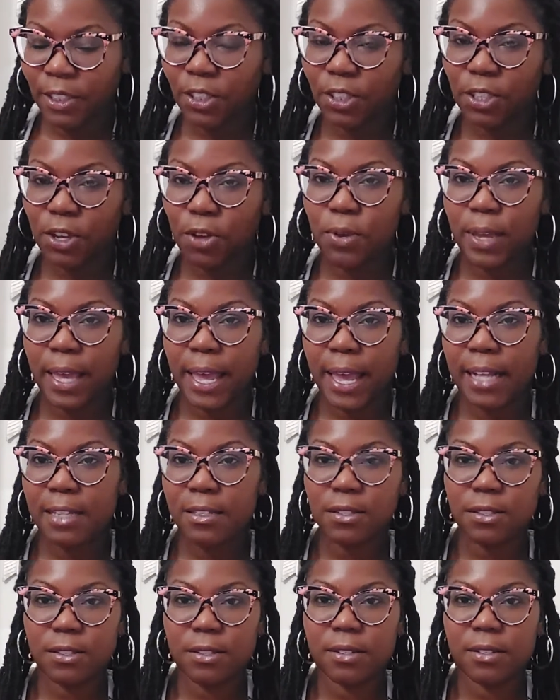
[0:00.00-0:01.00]
So
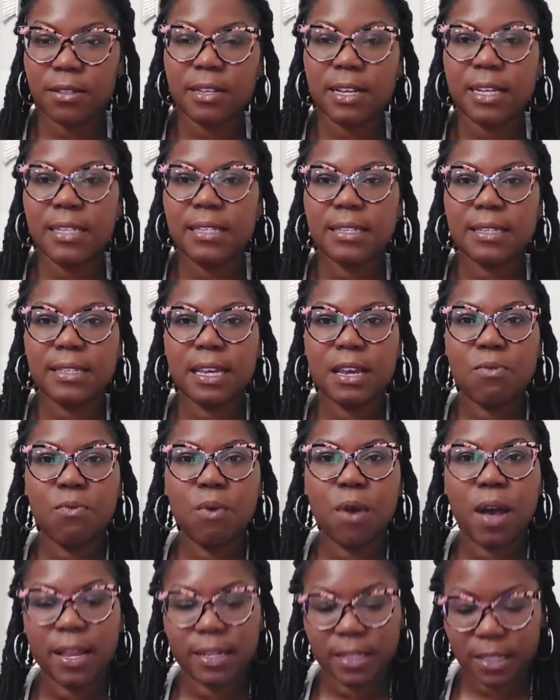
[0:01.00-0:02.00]
Cancers, let's see
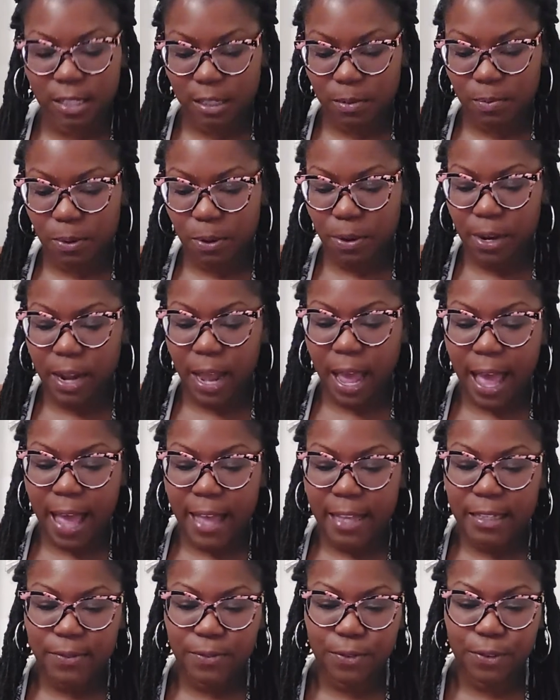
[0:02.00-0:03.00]
what Spirit
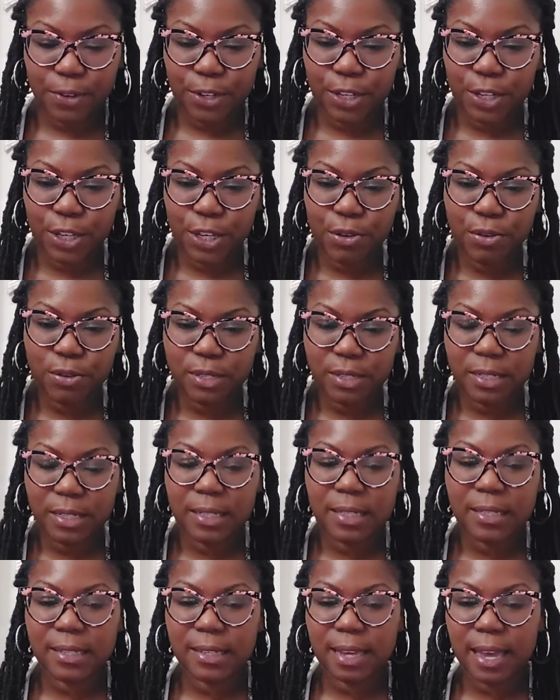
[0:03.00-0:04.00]
has for you
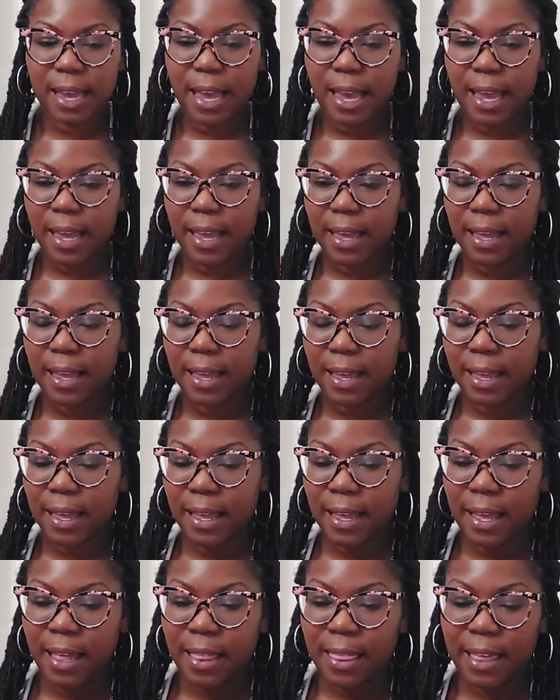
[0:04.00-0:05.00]
today.
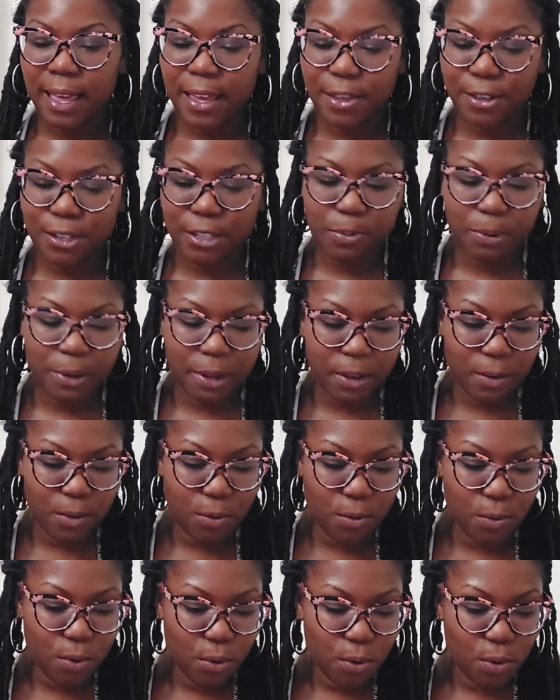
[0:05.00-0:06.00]
Thank you, Spirit.
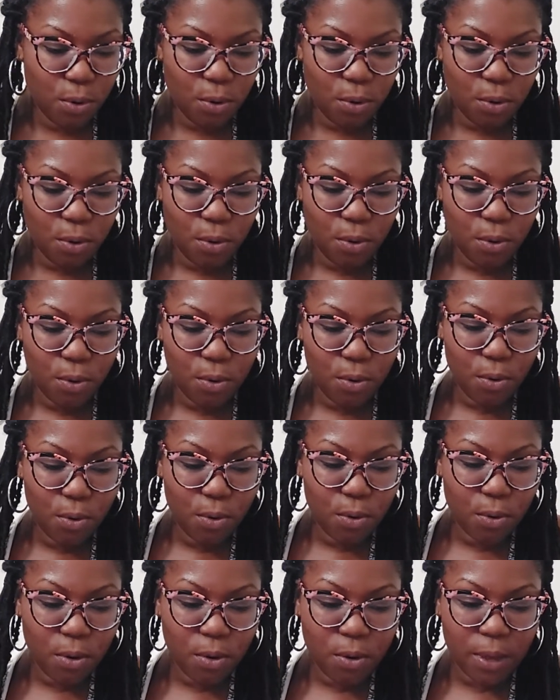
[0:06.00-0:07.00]

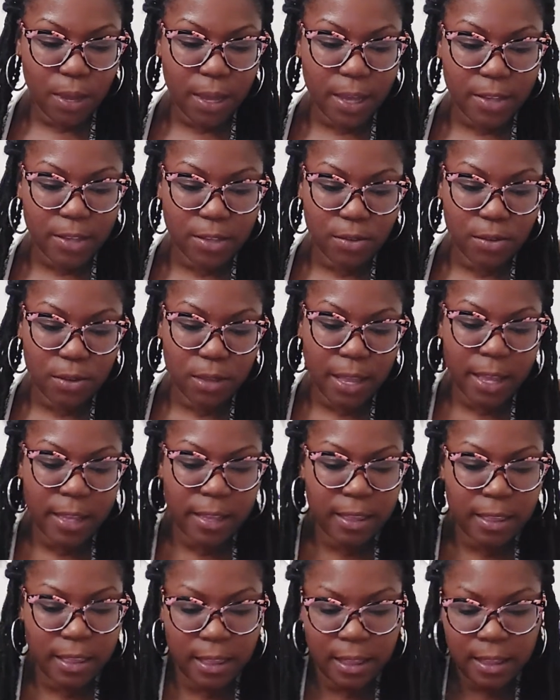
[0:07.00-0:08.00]
Woo! Okay, so like
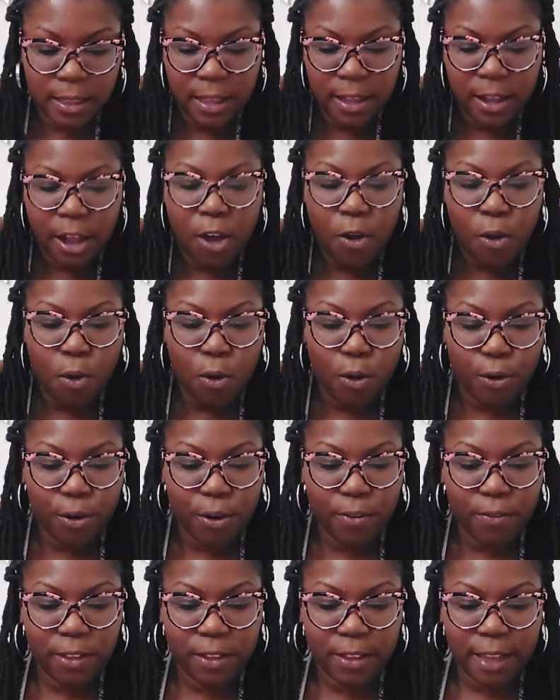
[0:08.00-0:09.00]
a quarter
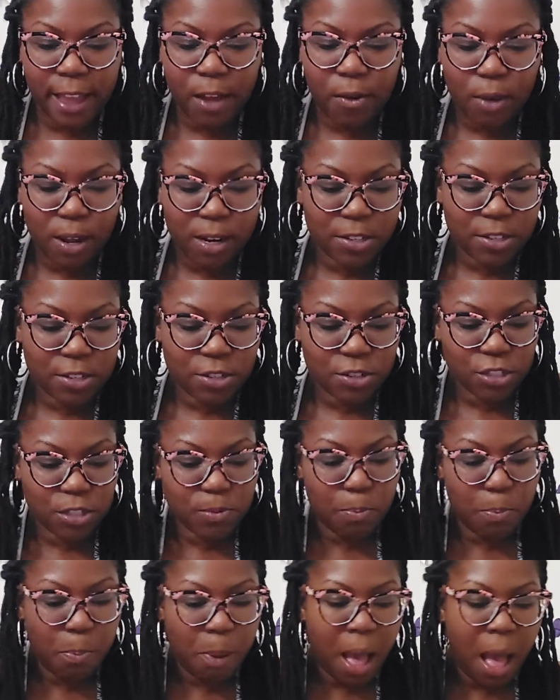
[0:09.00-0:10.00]
of the deck wanted to just
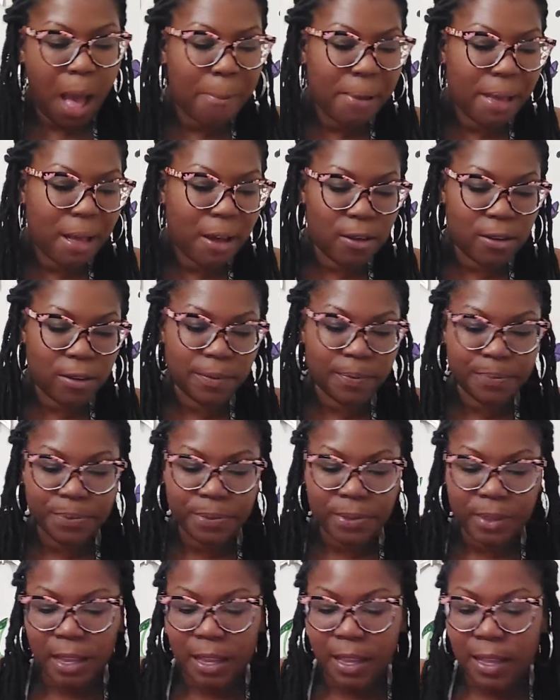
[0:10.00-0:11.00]
pop out.
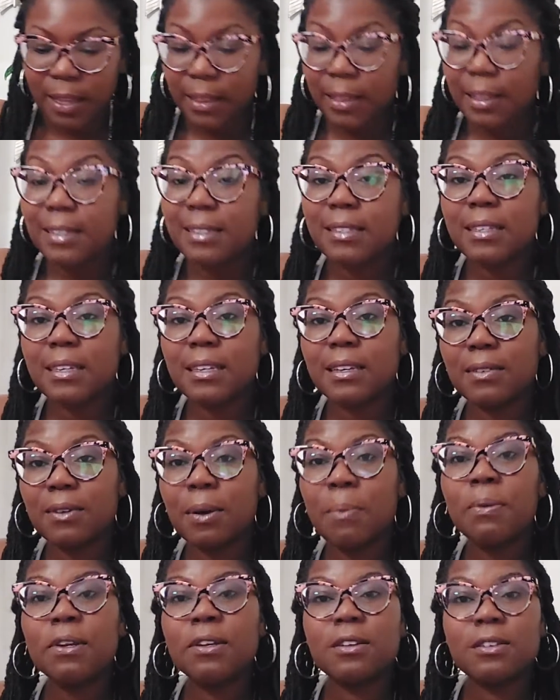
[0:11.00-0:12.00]
Let's see.
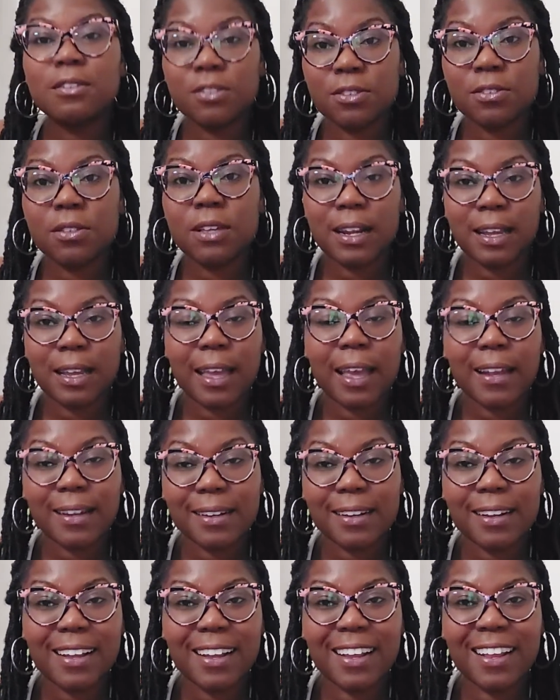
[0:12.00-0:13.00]
I'm going to do that
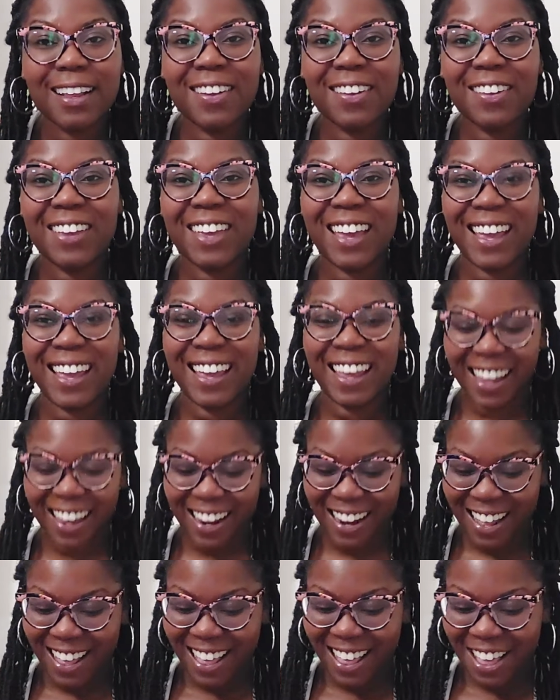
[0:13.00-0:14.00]
again.
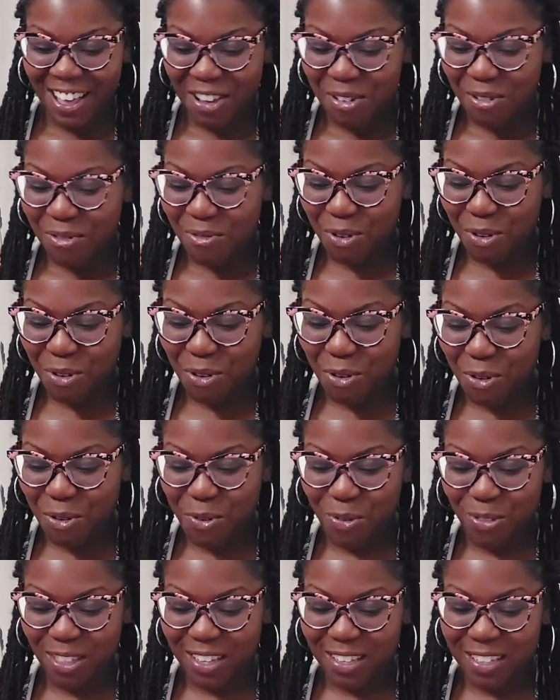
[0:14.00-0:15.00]
okay?
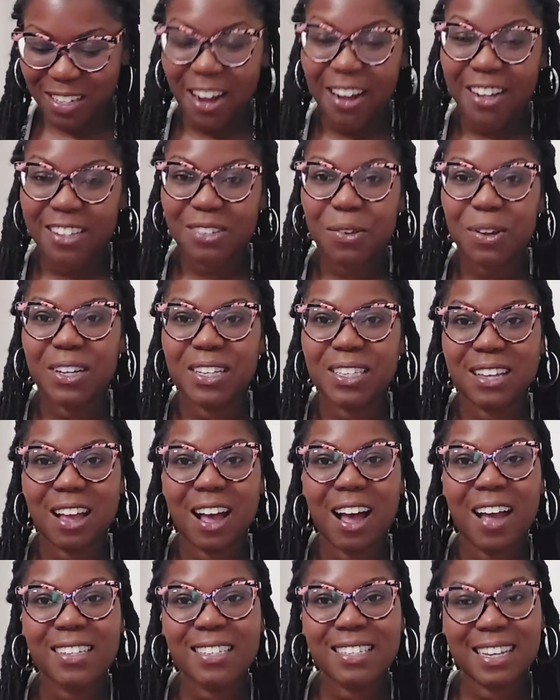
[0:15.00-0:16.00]
Woo! These cards want to
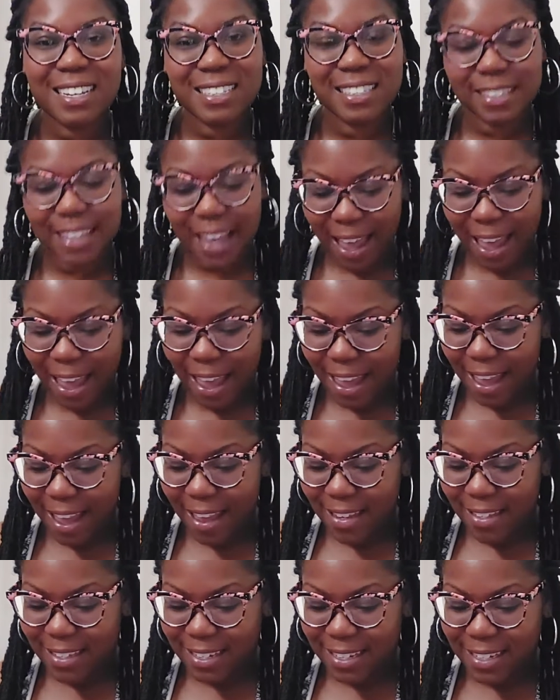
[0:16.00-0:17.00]
talk today.
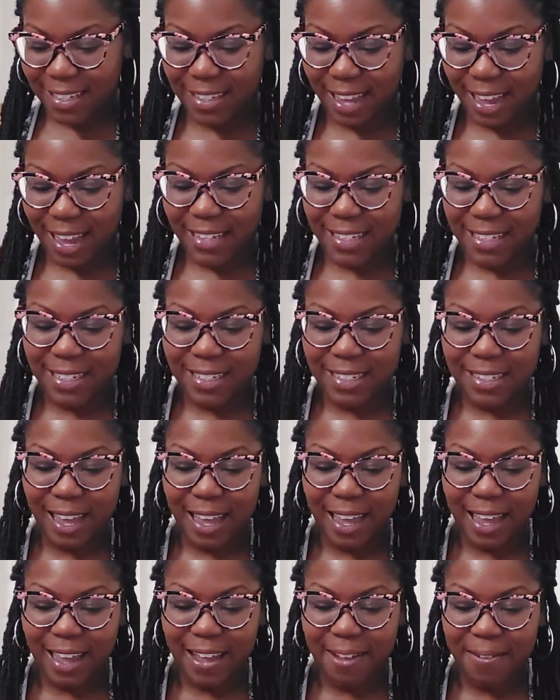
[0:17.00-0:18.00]
Today,
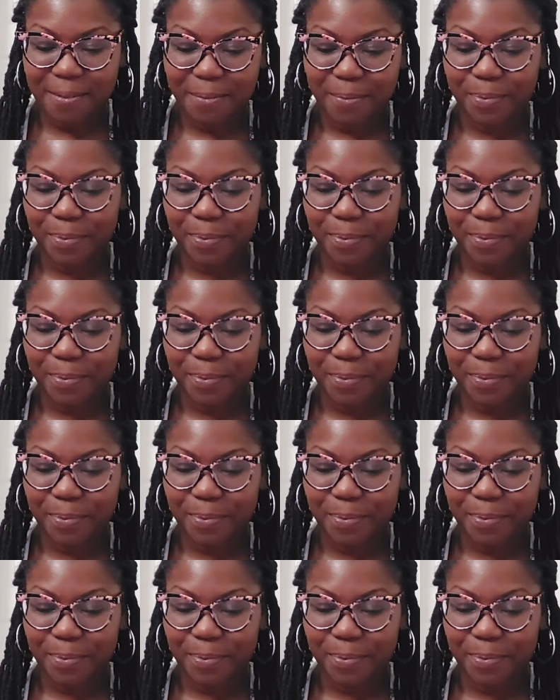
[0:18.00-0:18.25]
today.